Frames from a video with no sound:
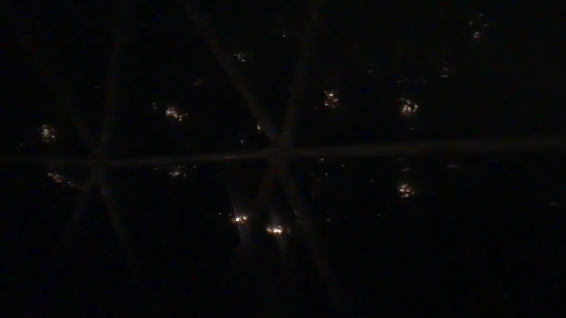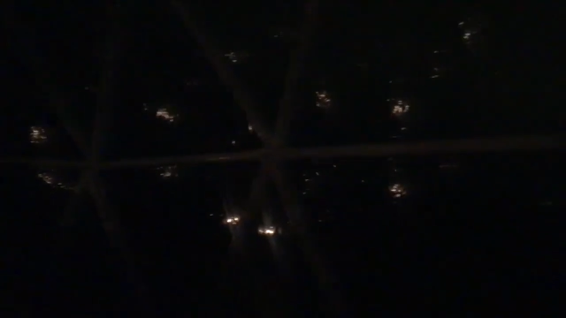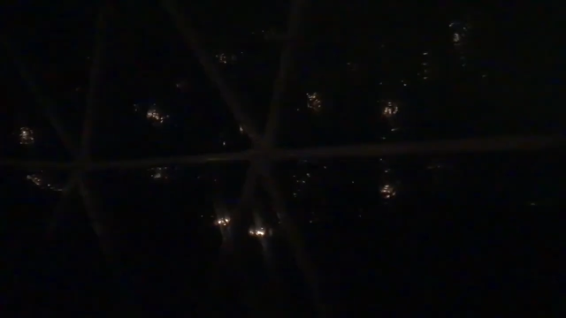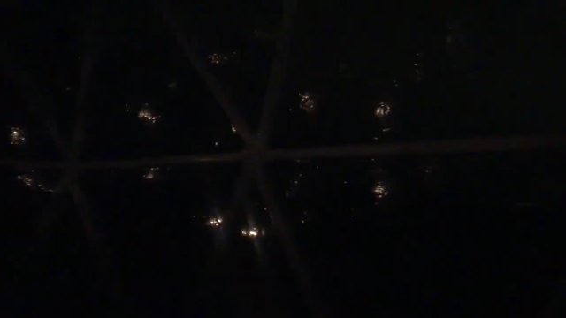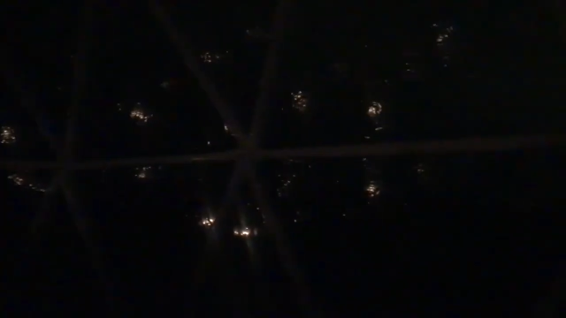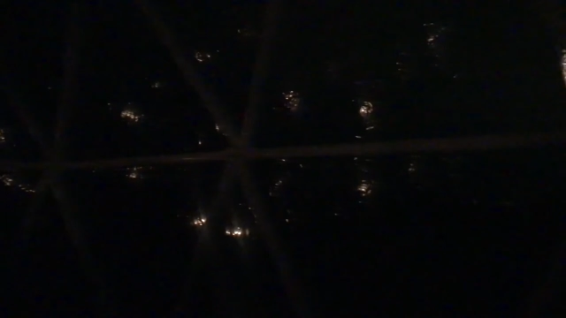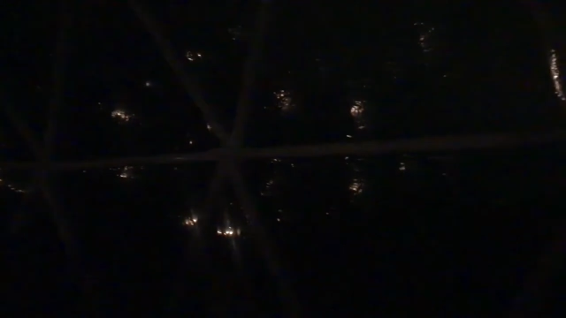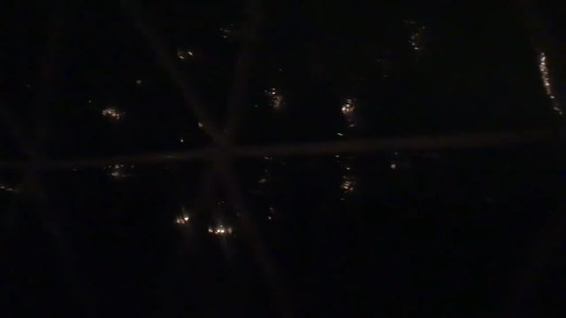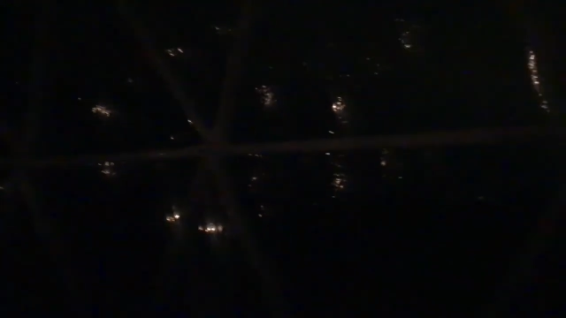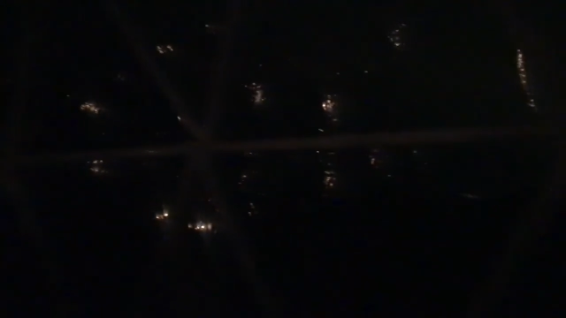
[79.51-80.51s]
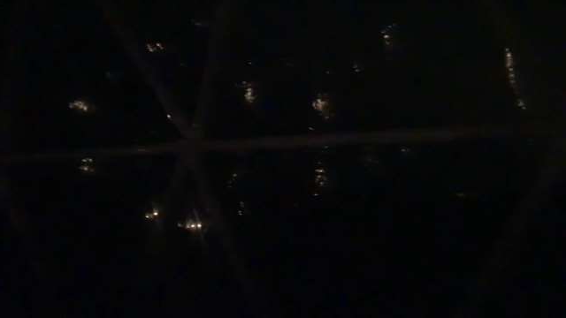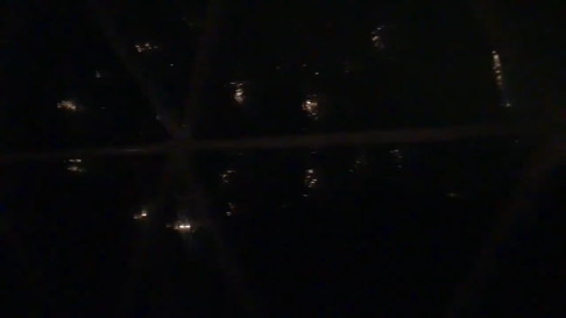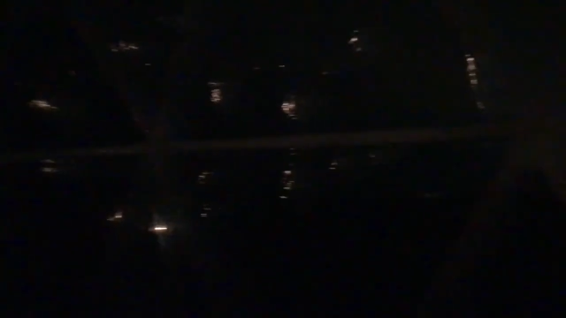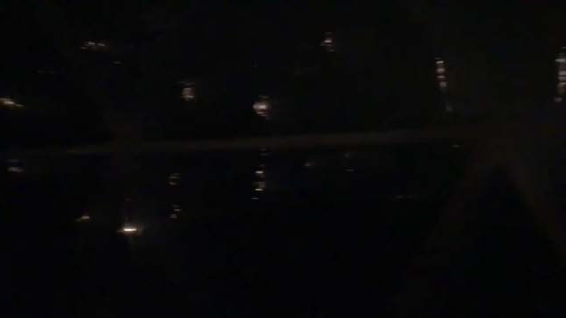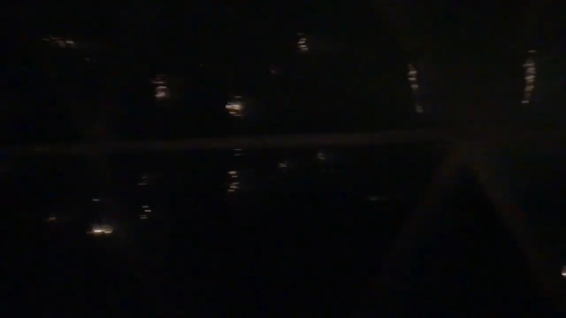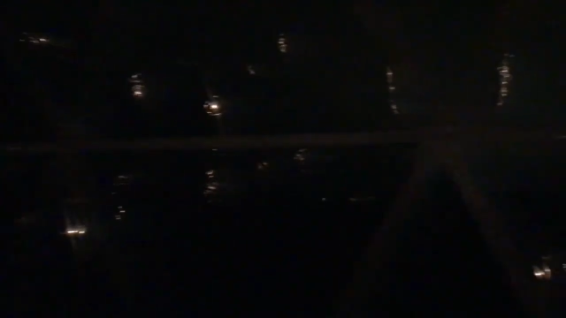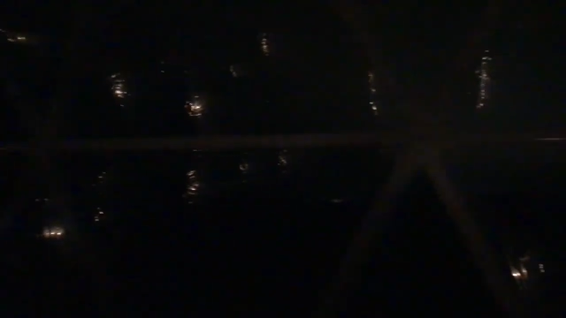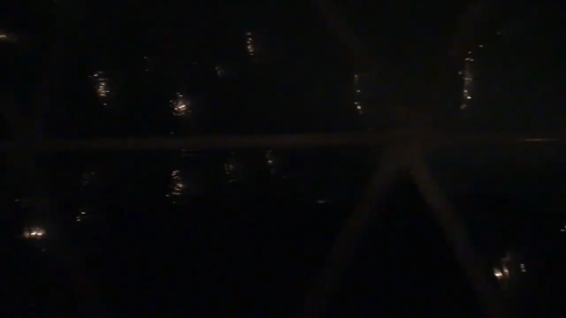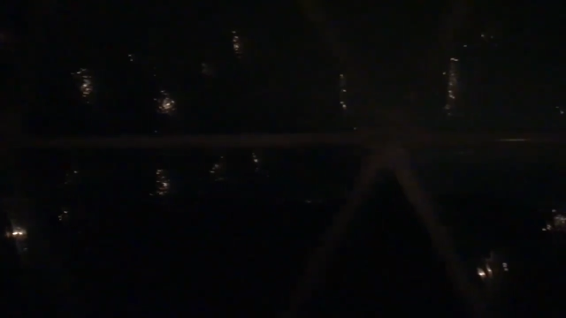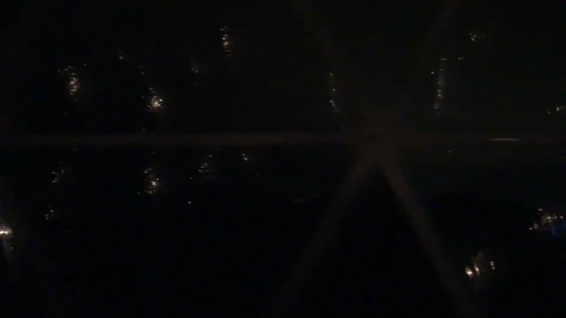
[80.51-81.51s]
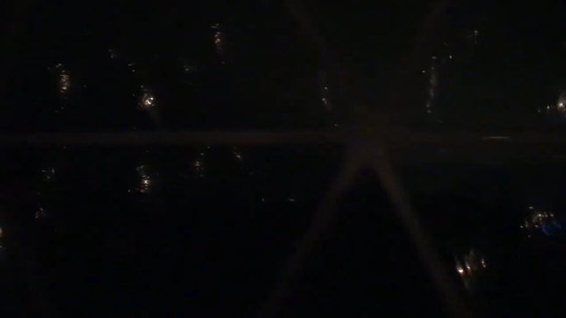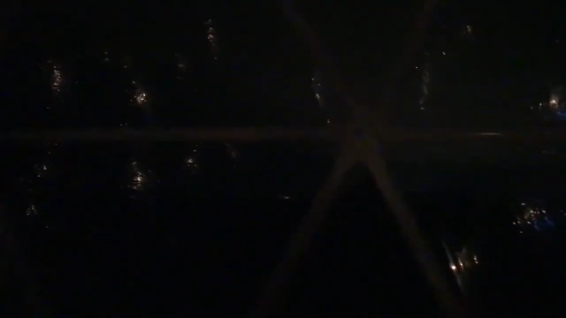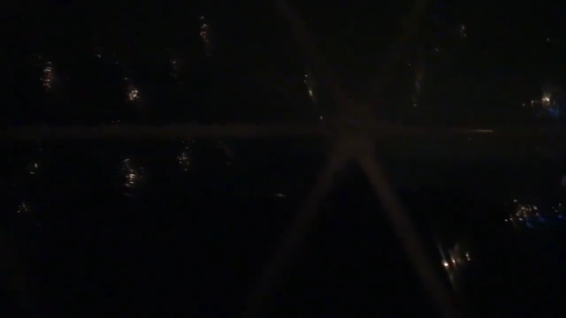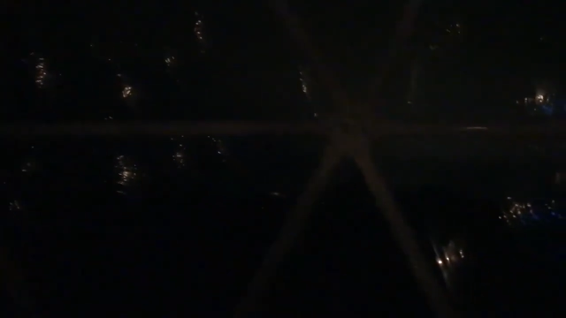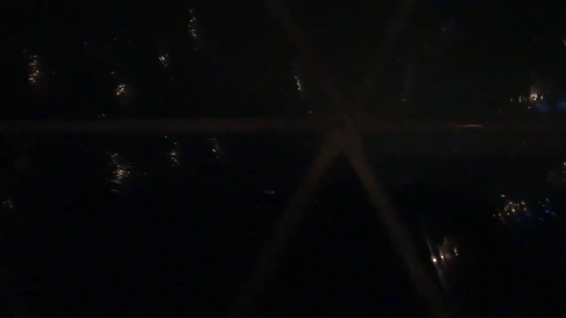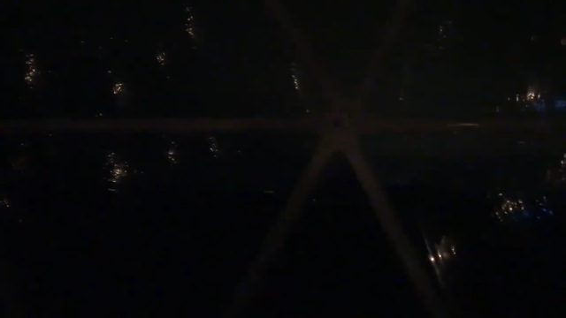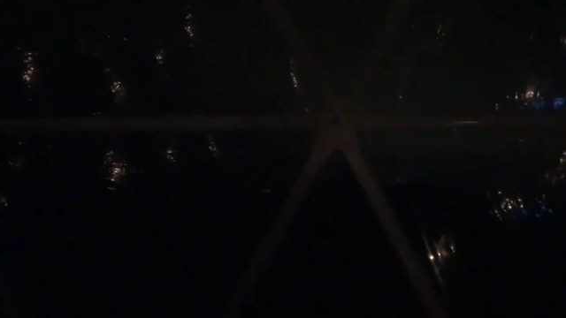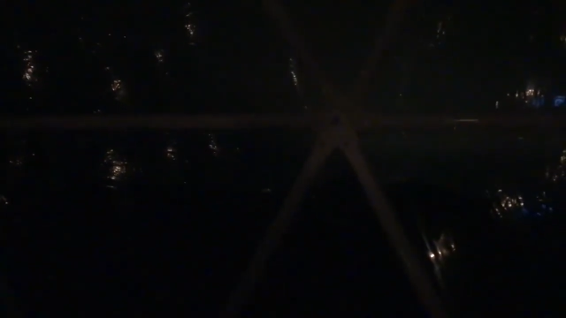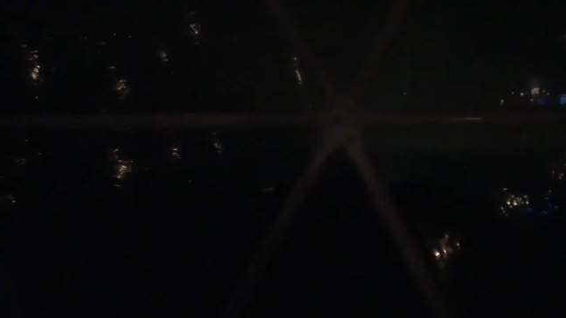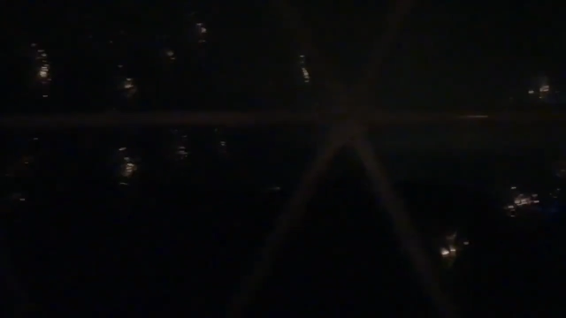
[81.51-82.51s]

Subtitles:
No face is visible, so there are no lips to read.